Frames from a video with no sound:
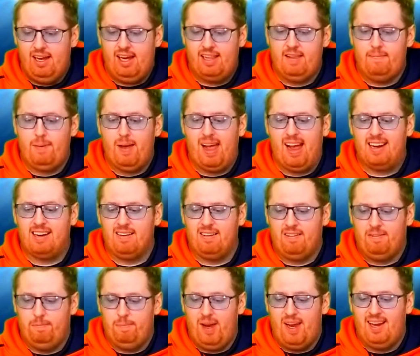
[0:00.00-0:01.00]
And the Packers
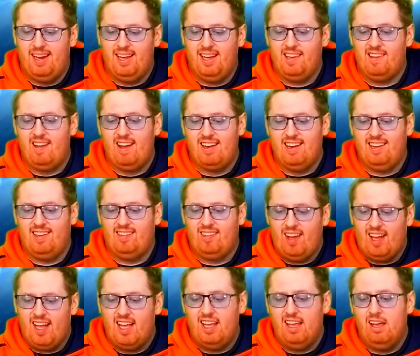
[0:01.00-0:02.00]
beating
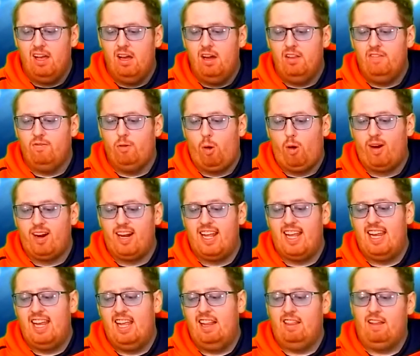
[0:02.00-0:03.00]
Tennessee 40-14.